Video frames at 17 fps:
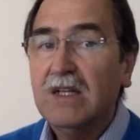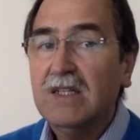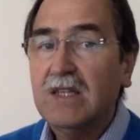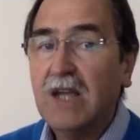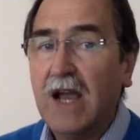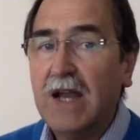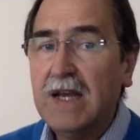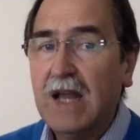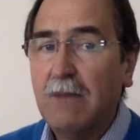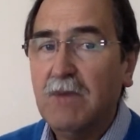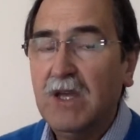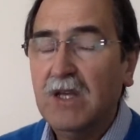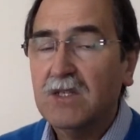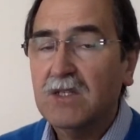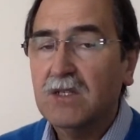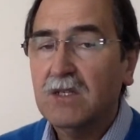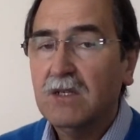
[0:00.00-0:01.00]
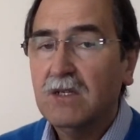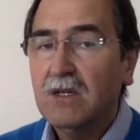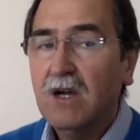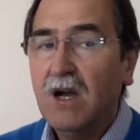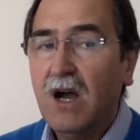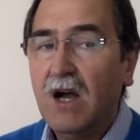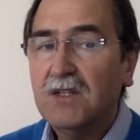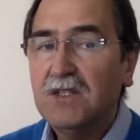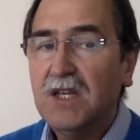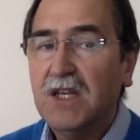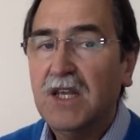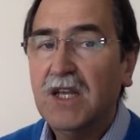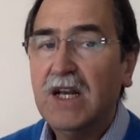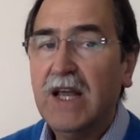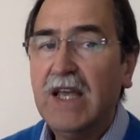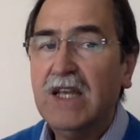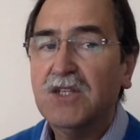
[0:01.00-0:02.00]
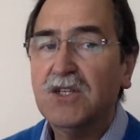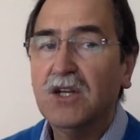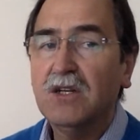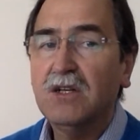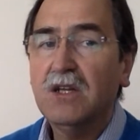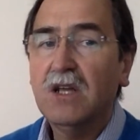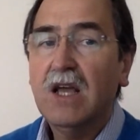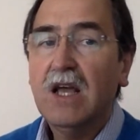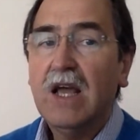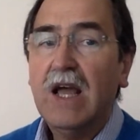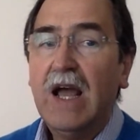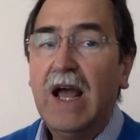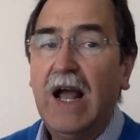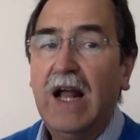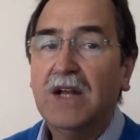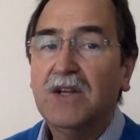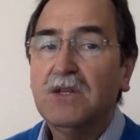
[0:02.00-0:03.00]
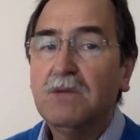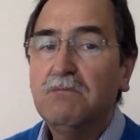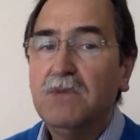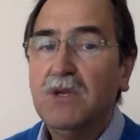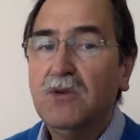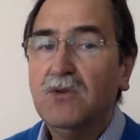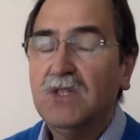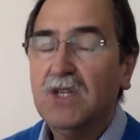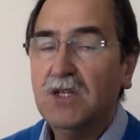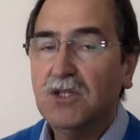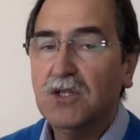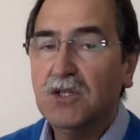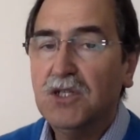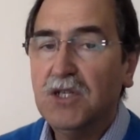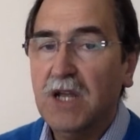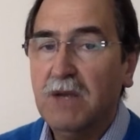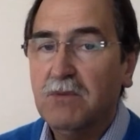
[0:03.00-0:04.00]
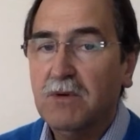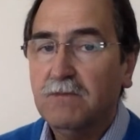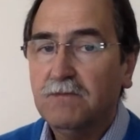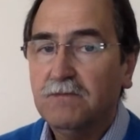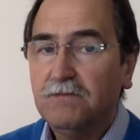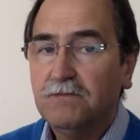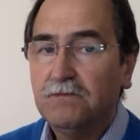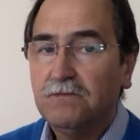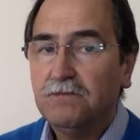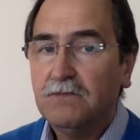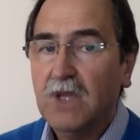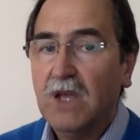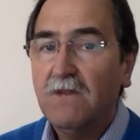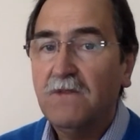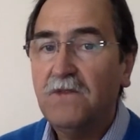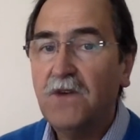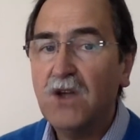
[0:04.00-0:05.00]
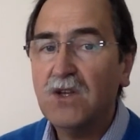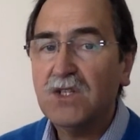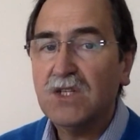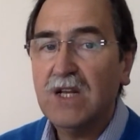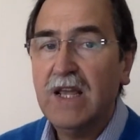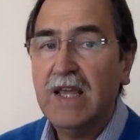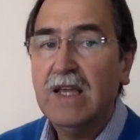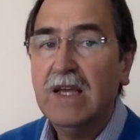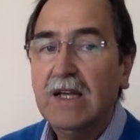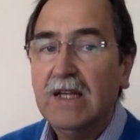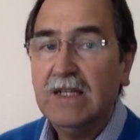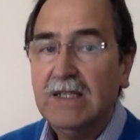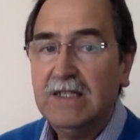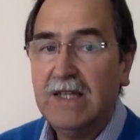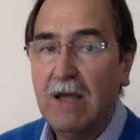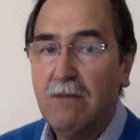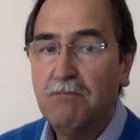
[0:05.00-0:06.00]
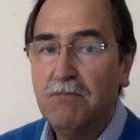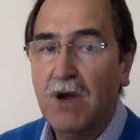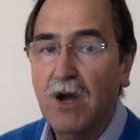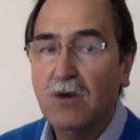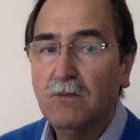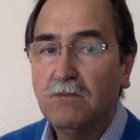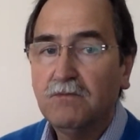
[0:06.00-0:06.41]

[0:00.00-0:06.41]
dynamics, articulation, and musicianship. Firstly, tempo.